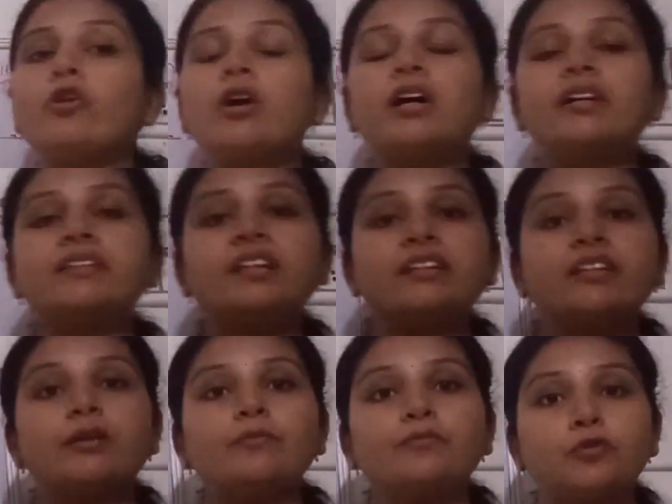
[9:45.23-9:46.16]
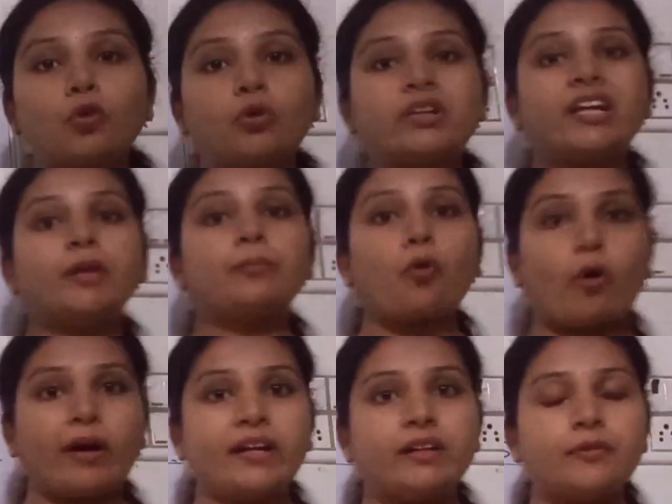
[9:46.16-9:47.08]
you heard the term floating
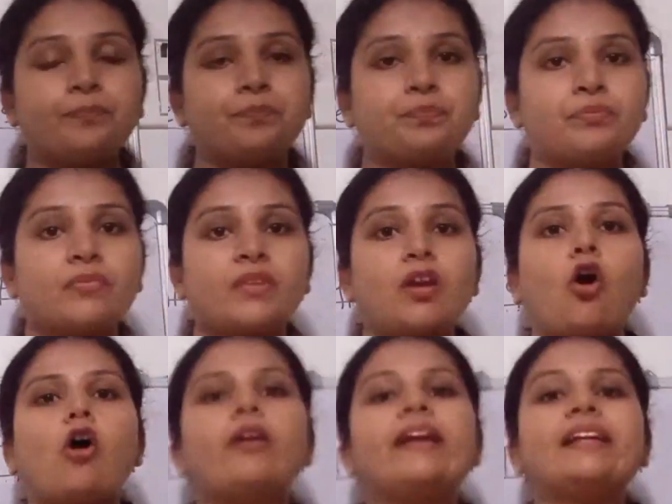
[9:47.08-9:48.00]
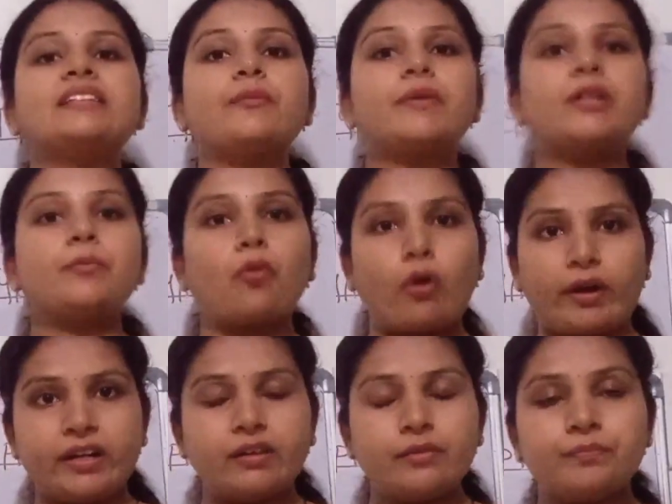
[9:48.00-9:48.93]
point or decimal
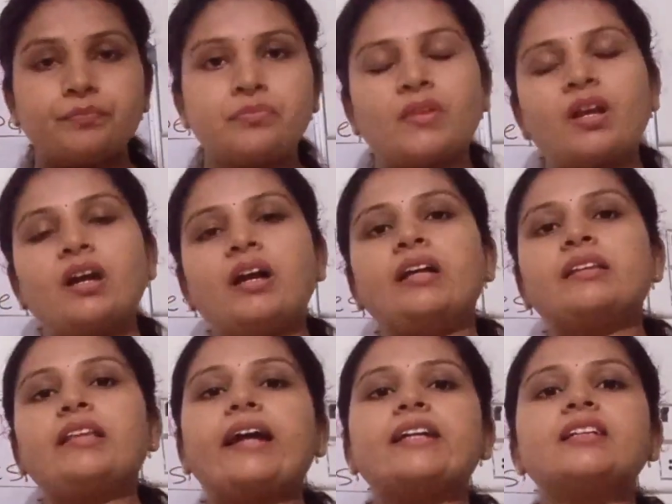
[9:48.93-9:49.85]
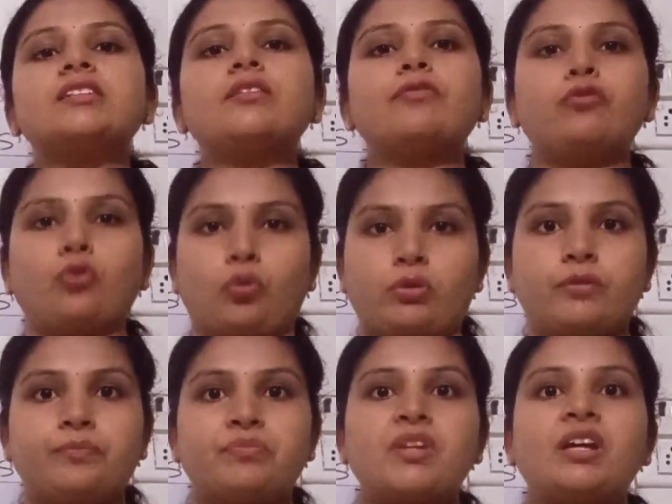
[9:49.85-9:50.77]
point? That is the float.
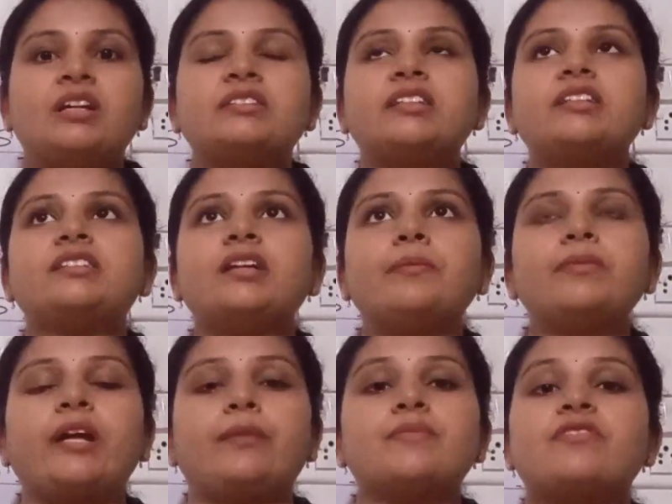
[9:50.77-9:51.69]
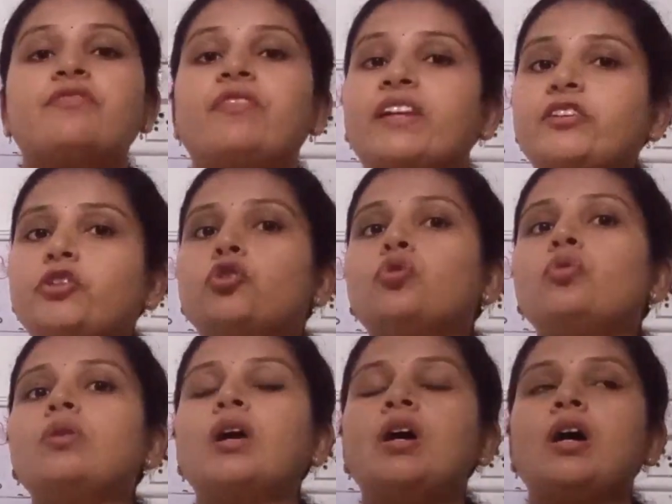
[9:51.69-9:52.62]
See, sometimes when
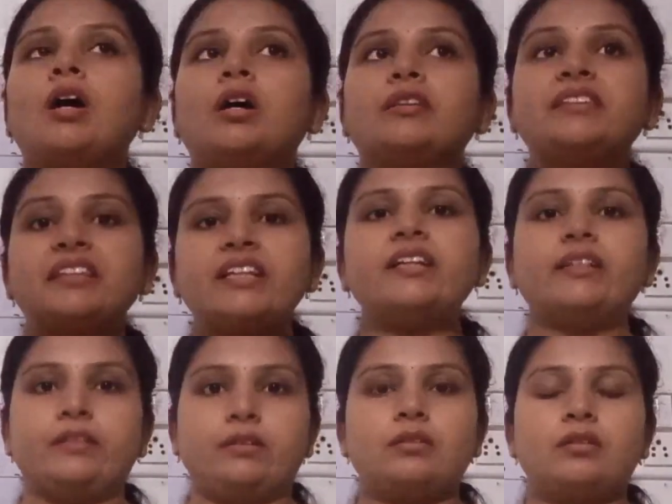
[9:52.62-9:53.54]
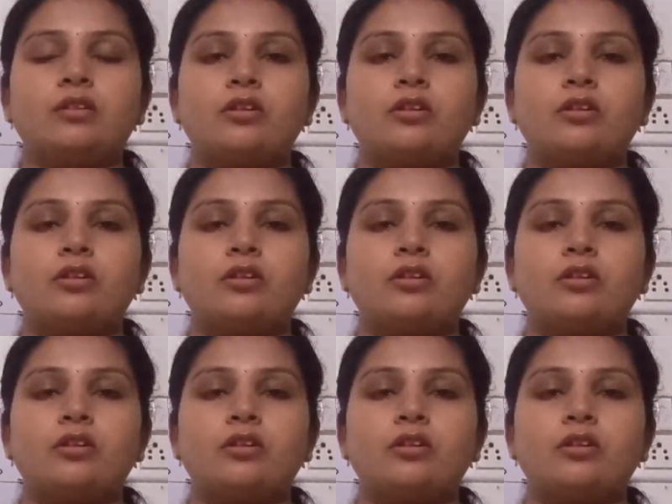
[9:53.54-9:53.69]
you need